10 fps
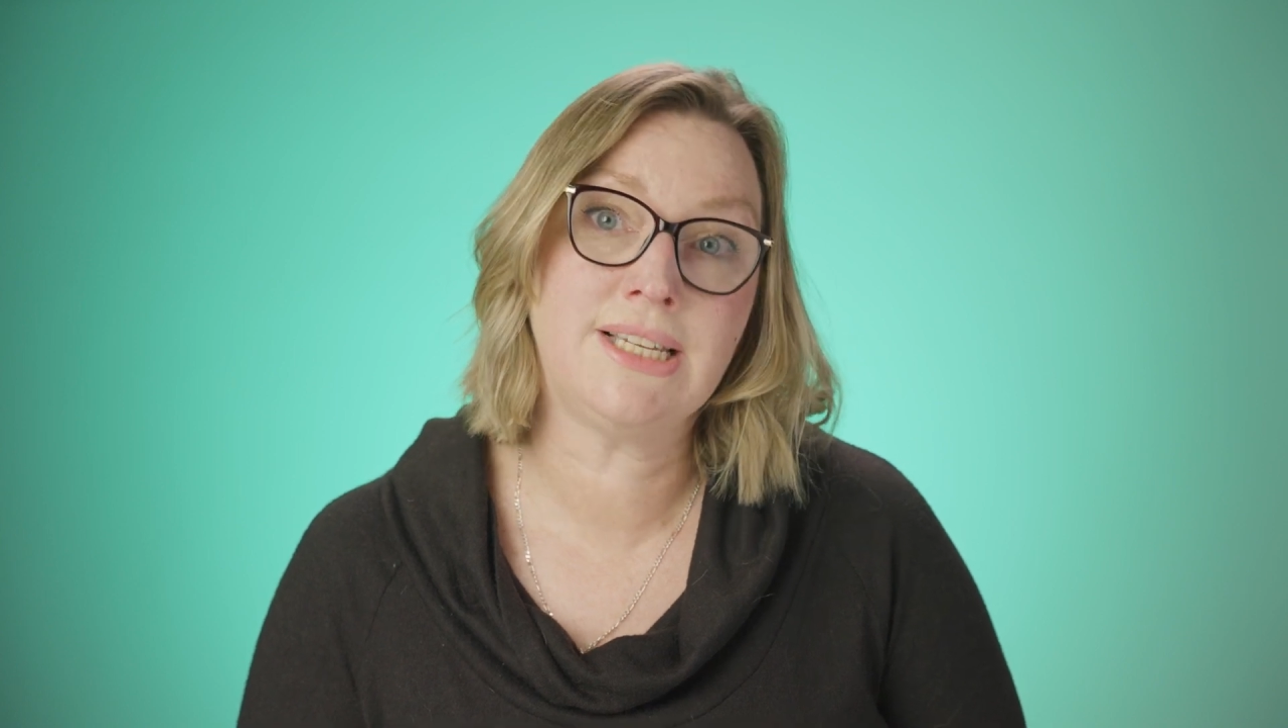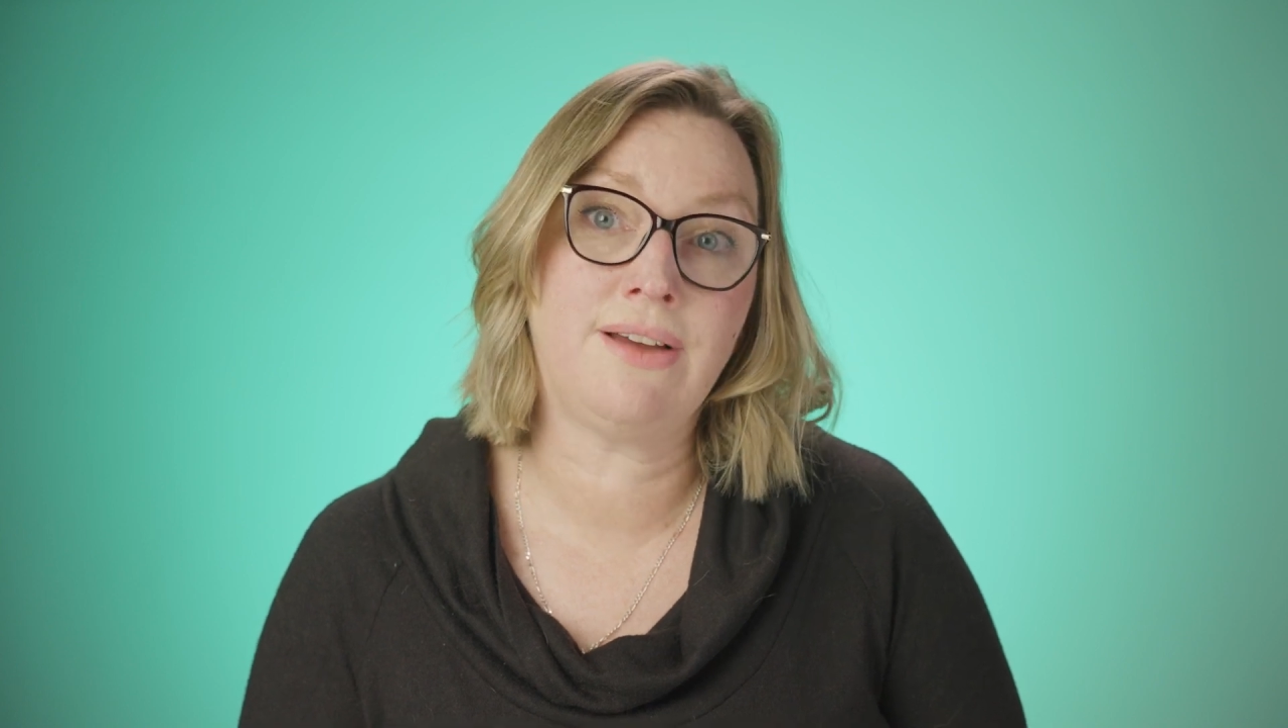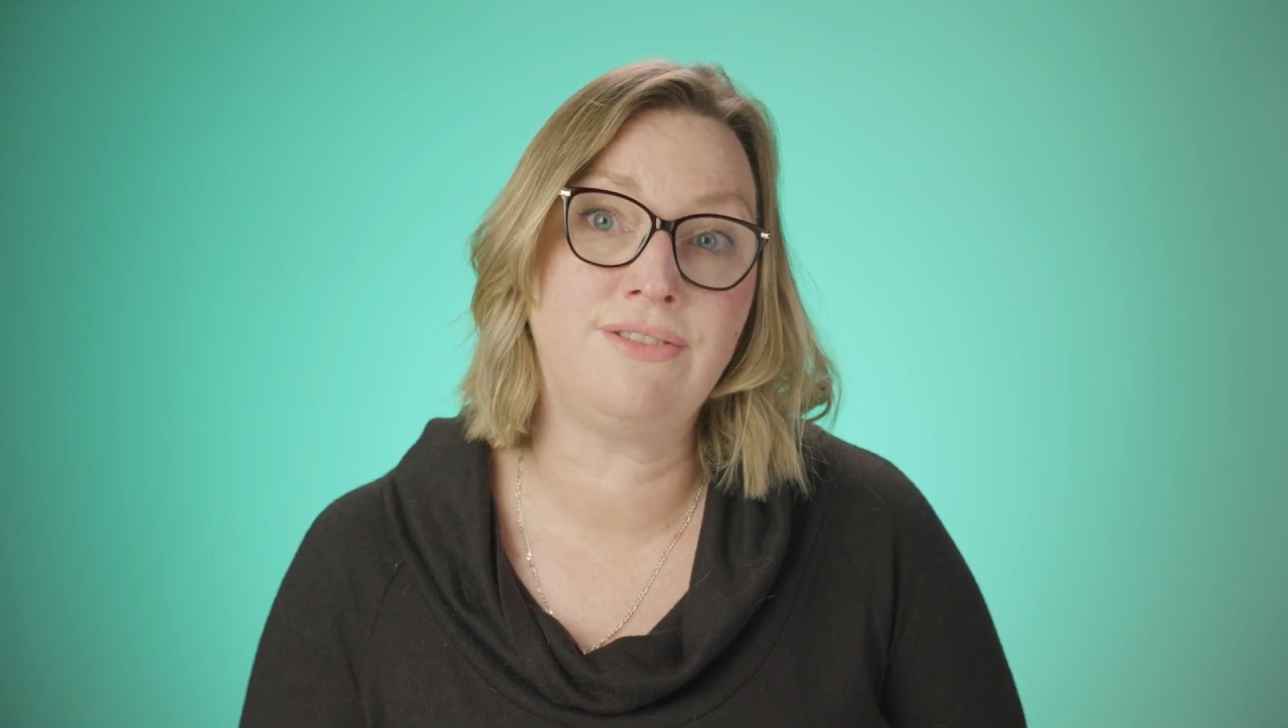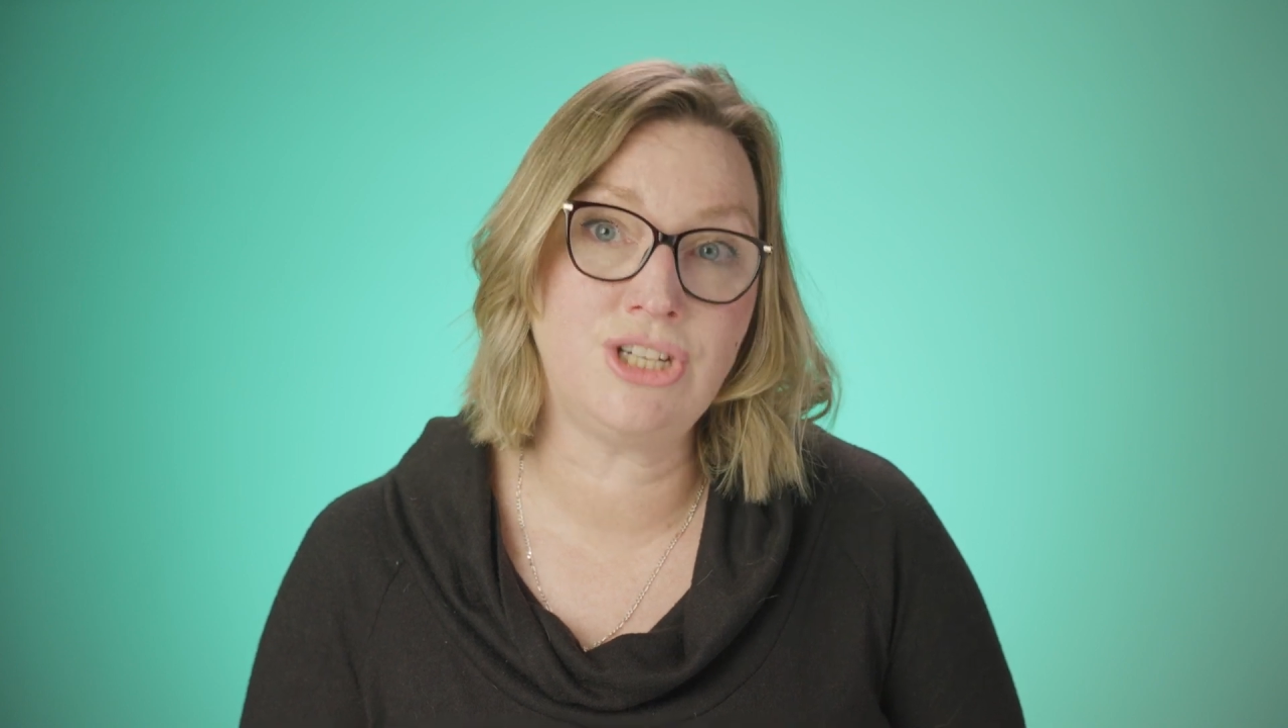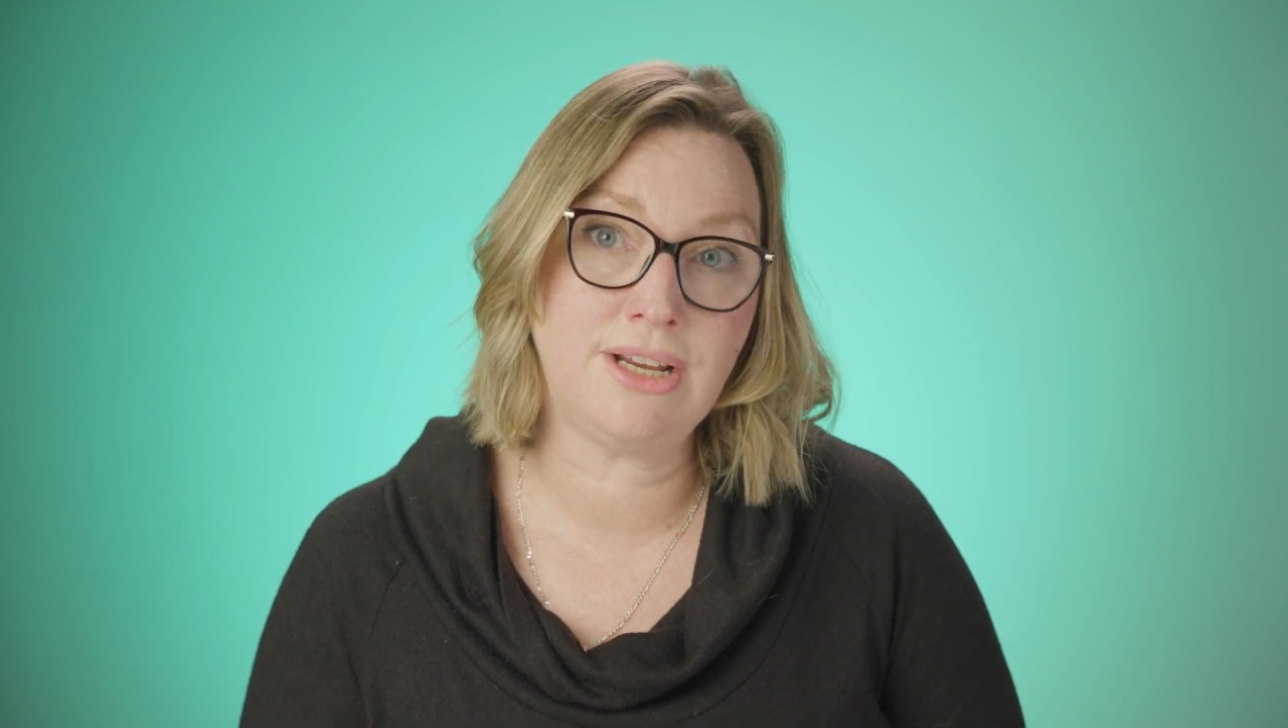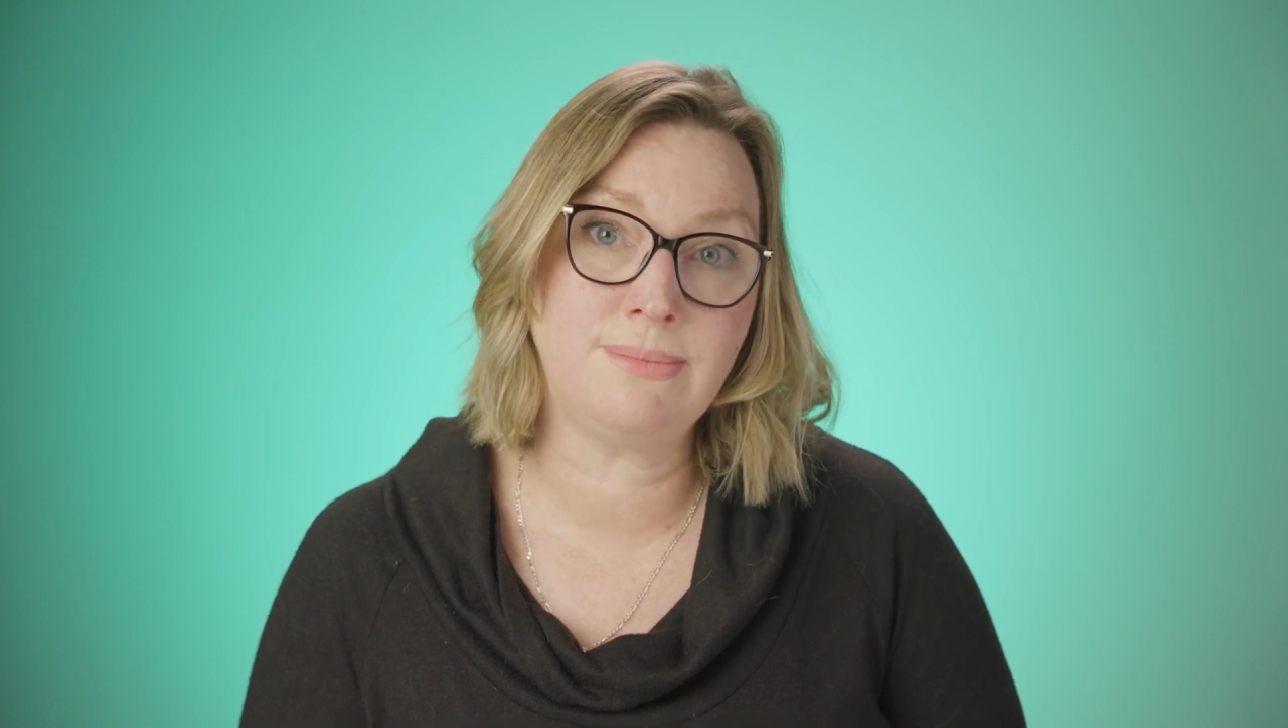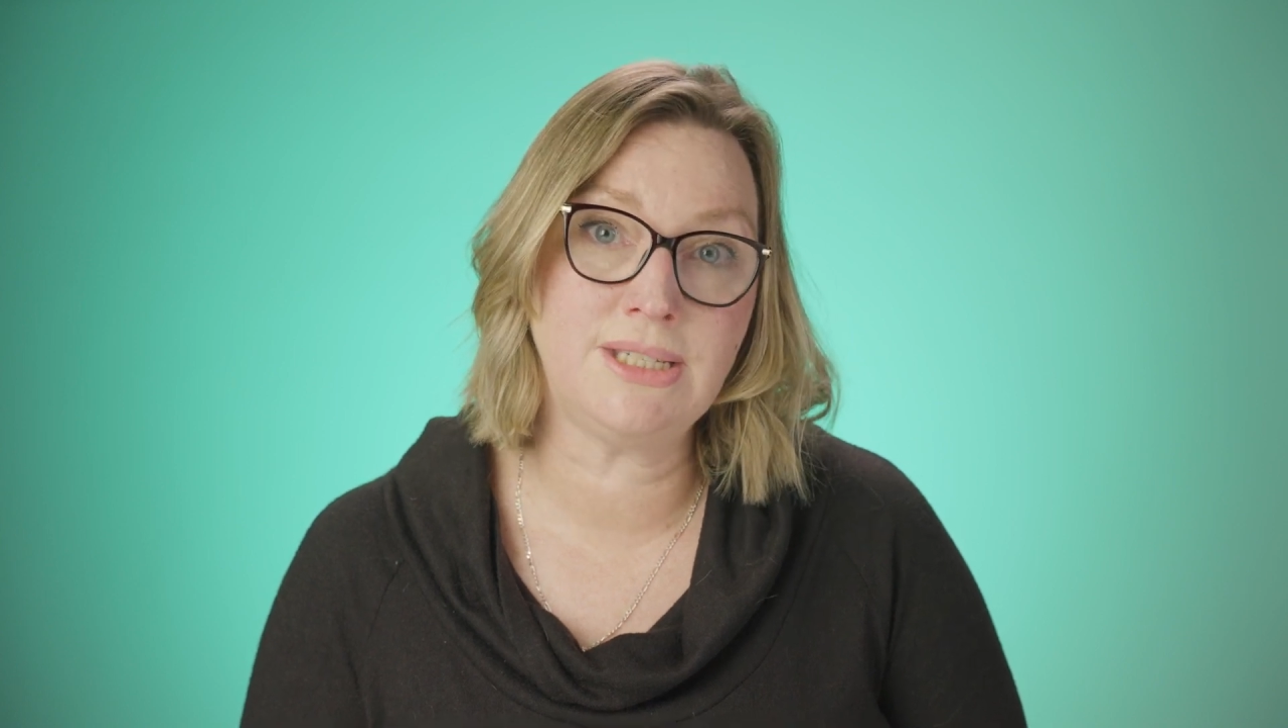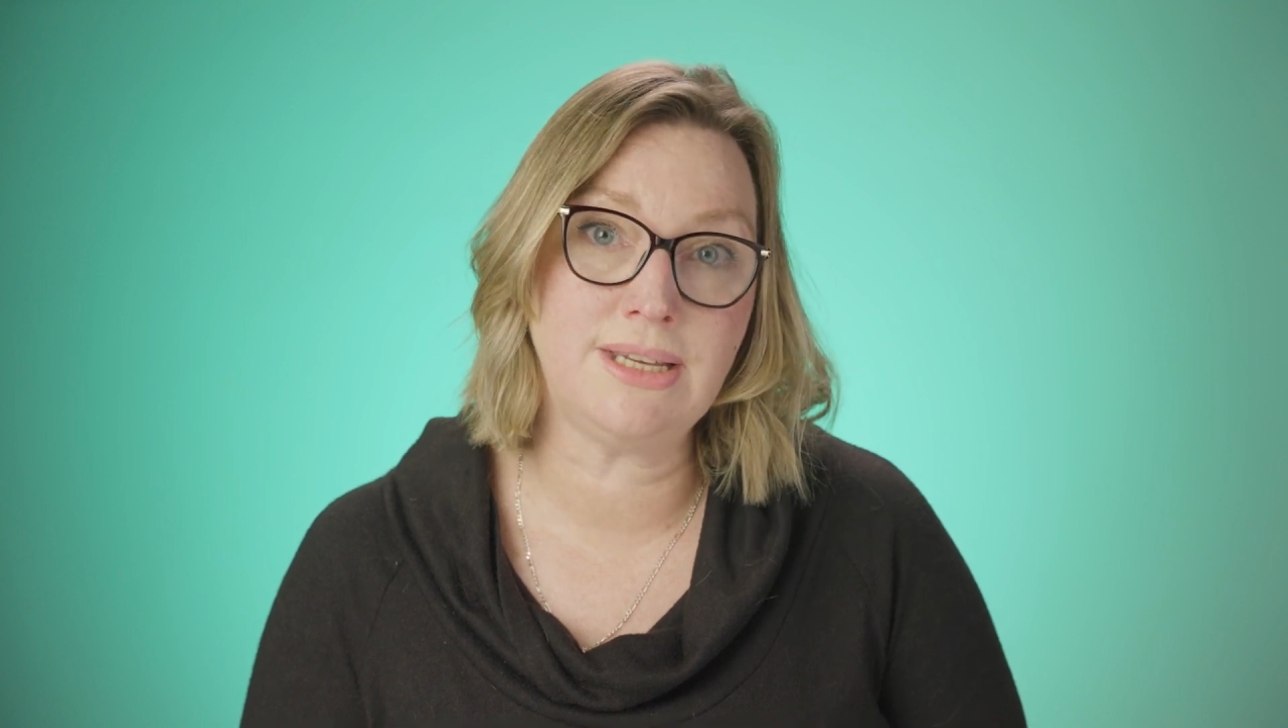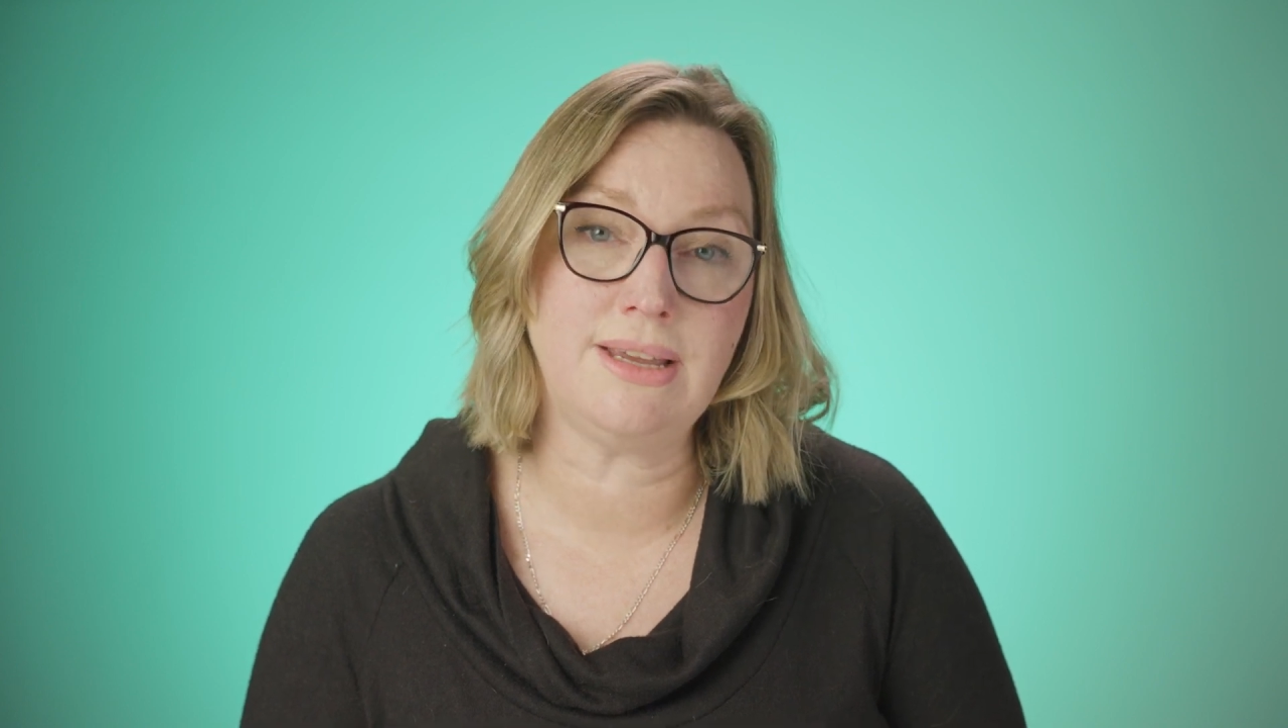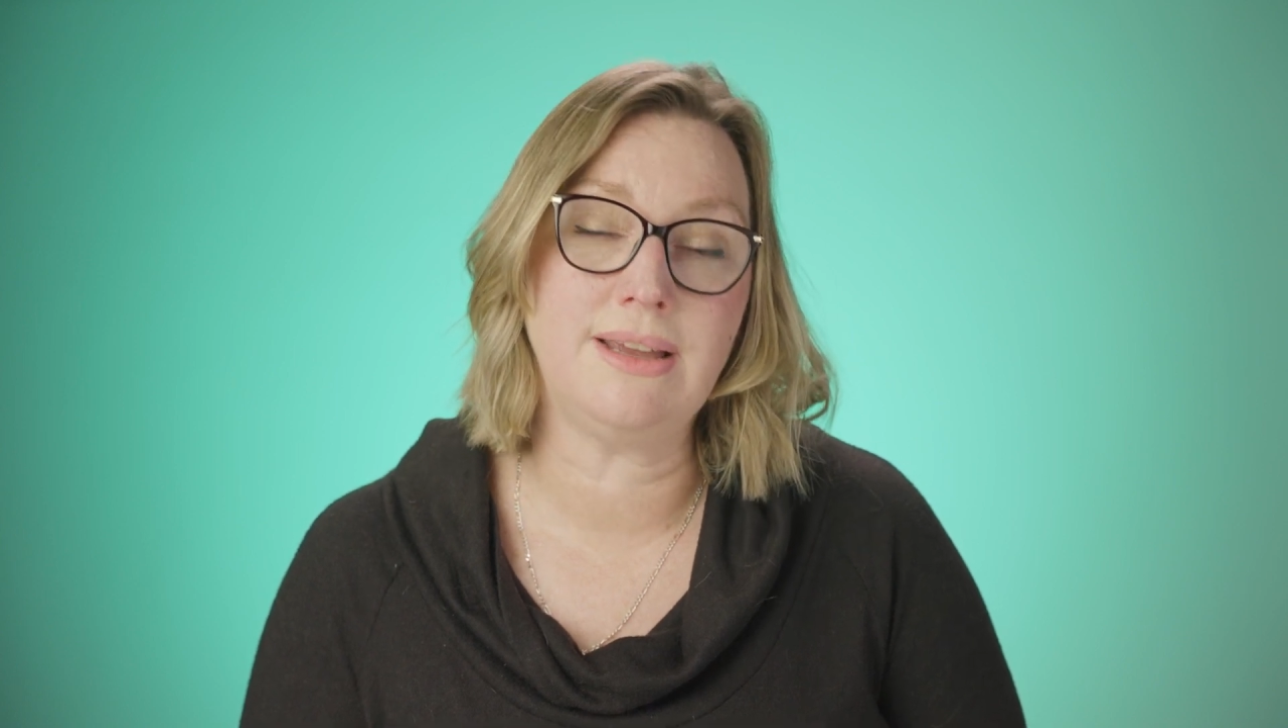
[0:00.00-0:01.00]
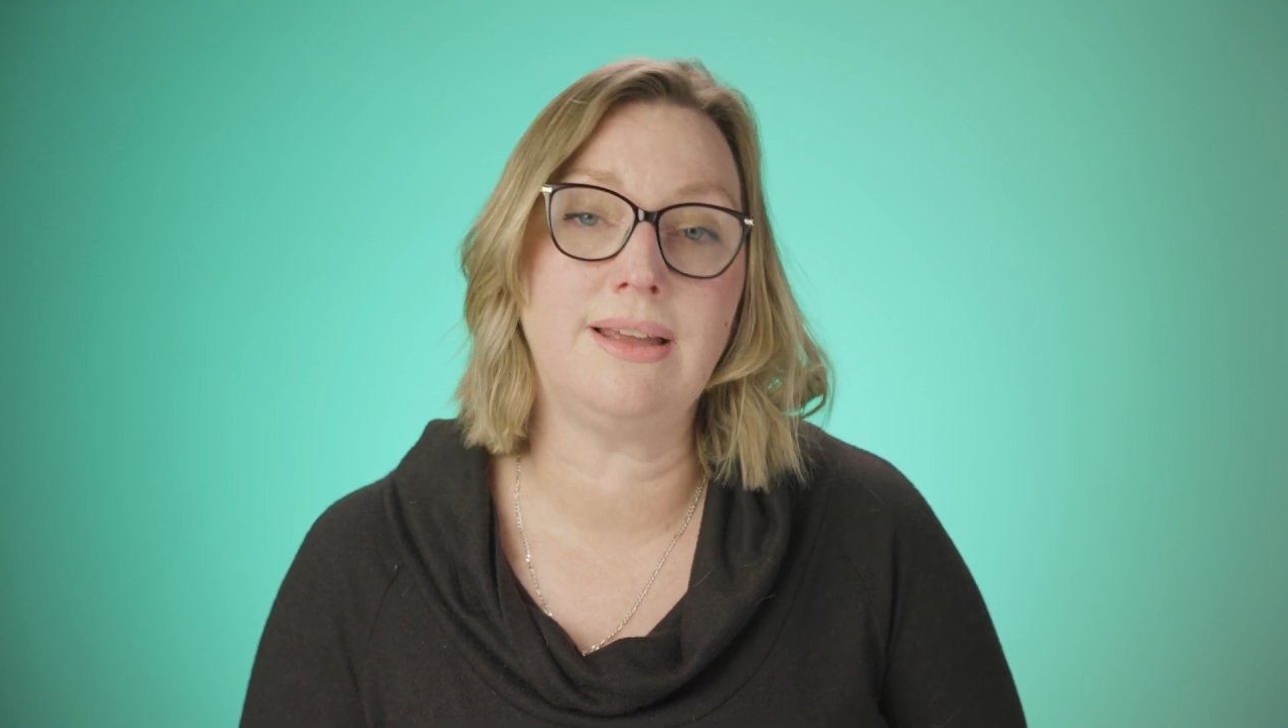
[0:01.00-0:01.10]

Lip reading: of GMT